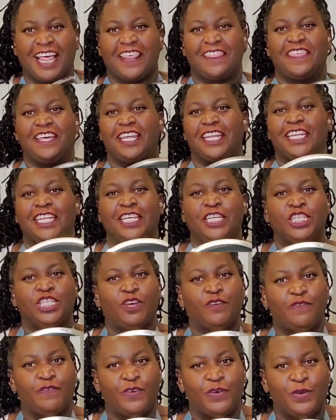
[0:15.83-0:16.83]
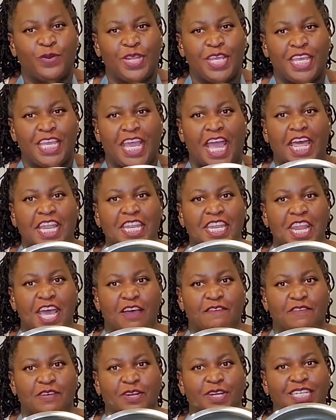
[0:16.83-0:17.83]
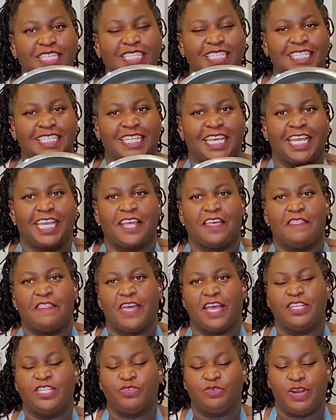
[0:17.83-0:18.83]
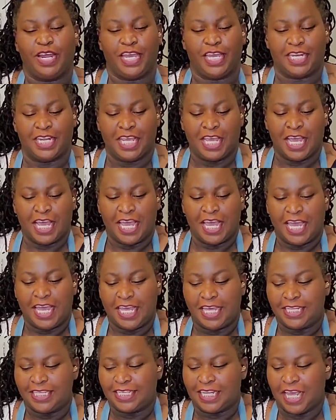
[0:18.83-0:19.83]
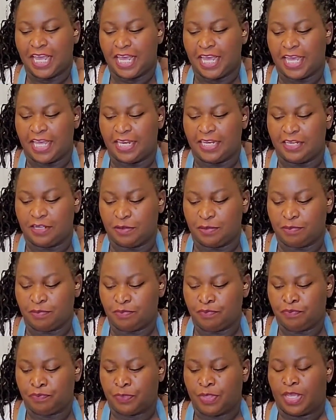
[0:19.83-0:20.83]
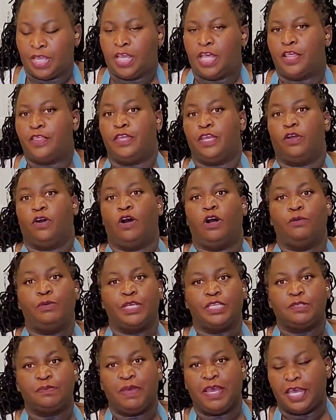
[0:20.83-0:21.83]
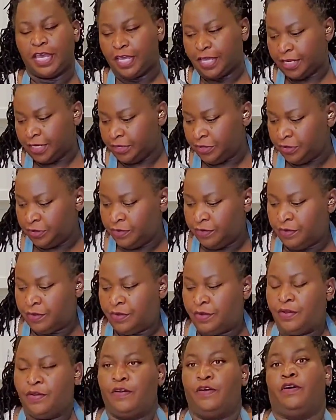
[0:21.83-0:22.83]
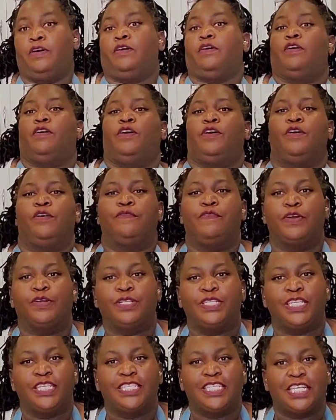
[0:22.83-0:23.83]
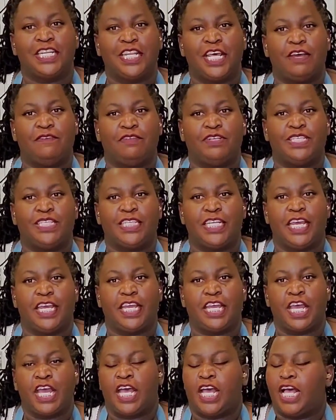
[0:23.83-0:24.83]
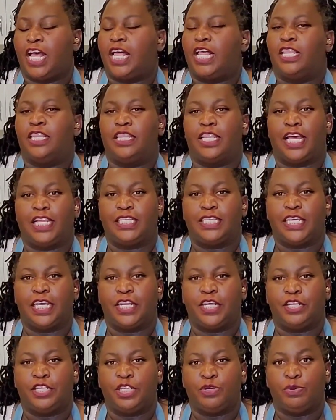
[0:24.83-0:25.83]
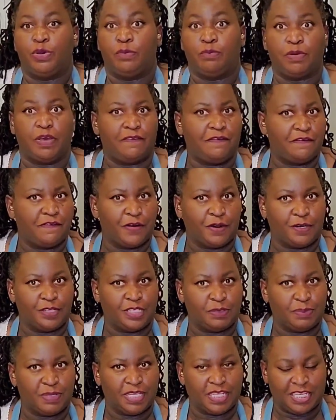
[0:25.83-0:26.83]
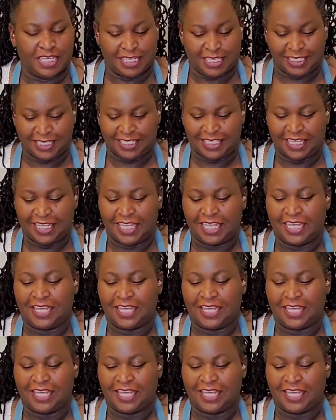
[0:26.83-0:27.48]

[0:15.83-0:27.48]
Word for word: Ninja Foodi Never Stick. That's right, head-to-head, -head, the Always Pan versus the Never Stick. Let's get into it, but first, please,